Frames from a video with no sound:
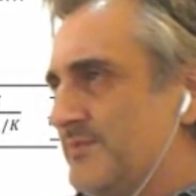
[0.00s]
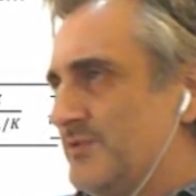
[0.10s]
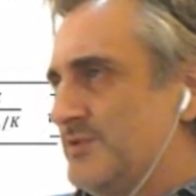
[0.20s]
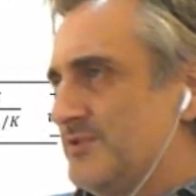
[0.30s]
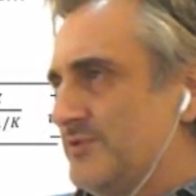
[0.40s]

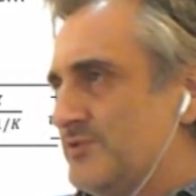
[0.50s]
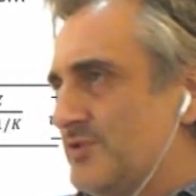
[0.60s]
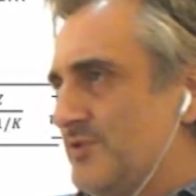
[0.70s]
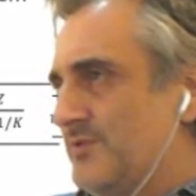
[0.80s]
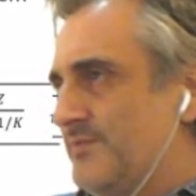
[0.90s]
which is not
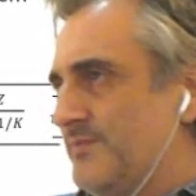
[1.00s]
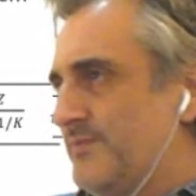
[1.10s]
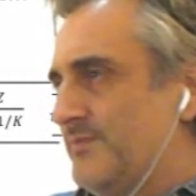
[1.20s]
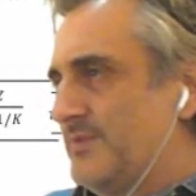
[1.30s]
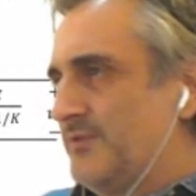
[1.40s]
shown,
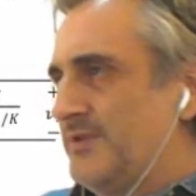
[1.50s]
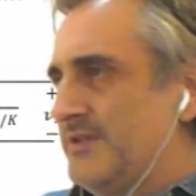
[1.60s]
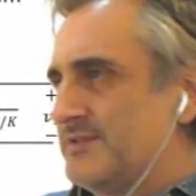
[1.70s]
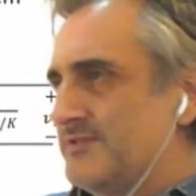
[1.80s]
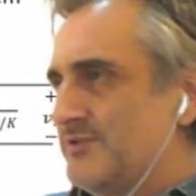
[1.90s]
but
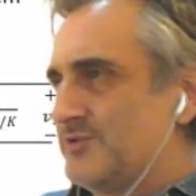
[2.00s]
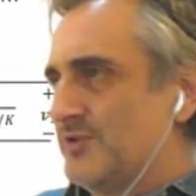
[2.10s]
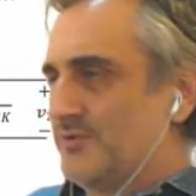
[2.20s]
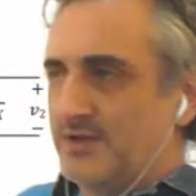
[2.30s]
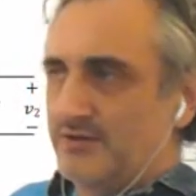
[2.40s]
when it's not
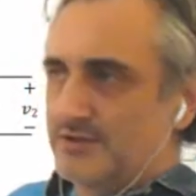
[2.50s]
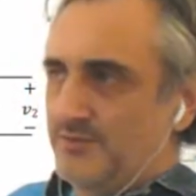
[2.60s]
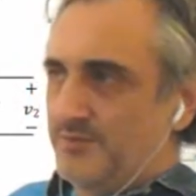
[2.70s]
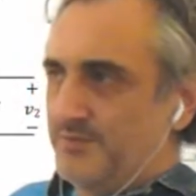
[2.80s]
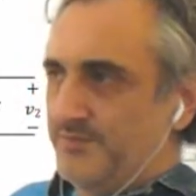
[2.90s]
shown, you can
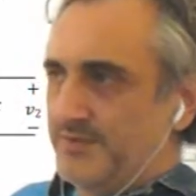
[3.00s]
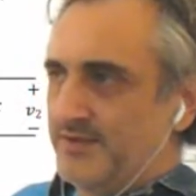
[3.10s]
assume